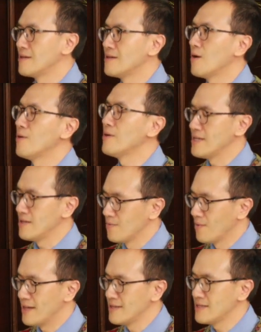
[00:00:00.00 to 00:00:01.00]
or in
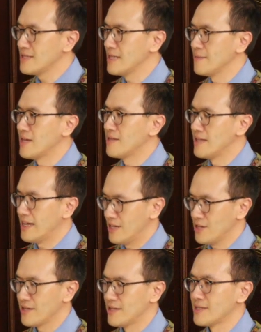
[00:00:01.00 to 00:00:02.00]
one
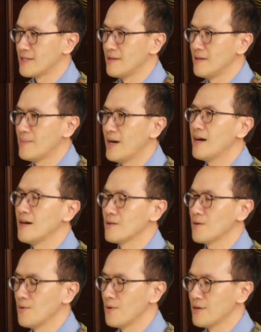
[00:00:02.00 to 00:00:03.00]
denomination, but
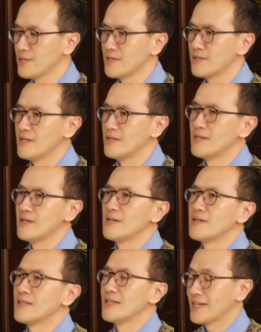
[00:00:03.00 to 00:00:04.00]
across
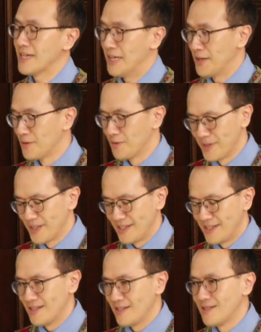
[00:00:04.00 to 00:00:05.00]
the globe
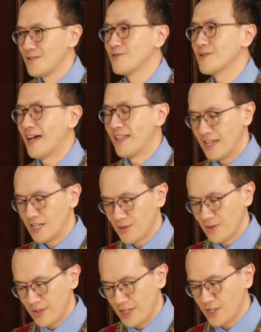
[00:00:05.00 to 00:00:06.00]
to connect
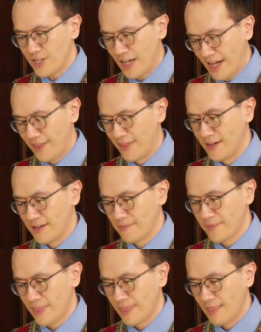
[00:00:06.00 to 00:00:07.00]
each other.
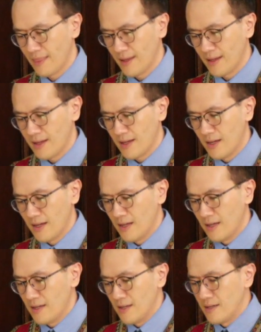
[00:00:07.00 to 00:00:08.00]

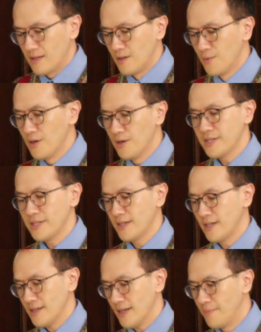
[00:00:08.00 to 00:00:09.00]
The World
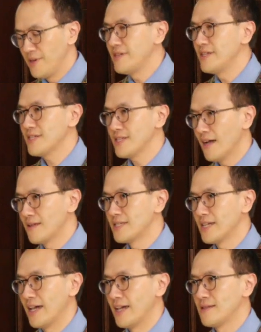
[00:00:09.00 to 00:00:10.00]
Communion
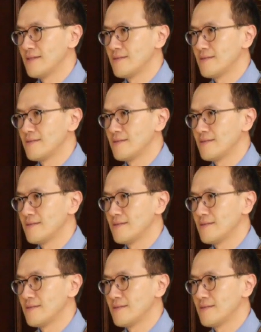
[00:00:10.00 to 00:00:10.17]
Sunday